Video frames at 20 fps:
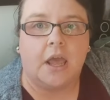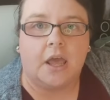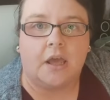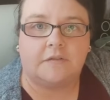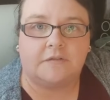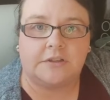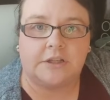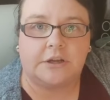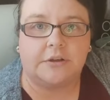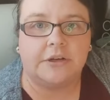
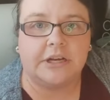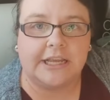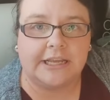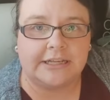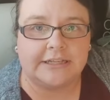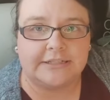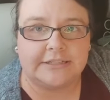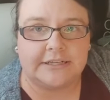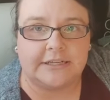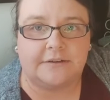have
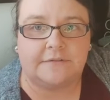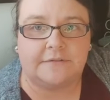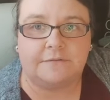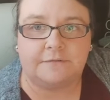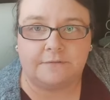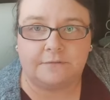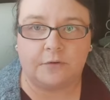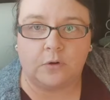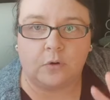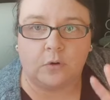donated
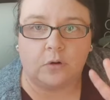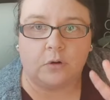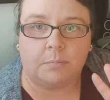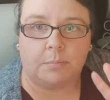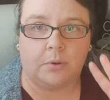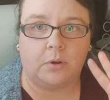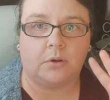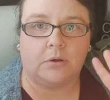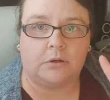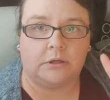4
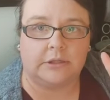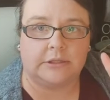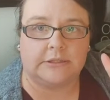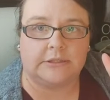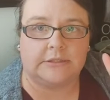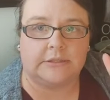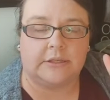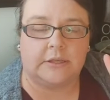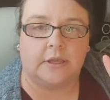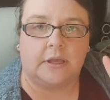
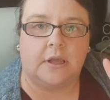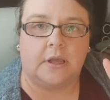books,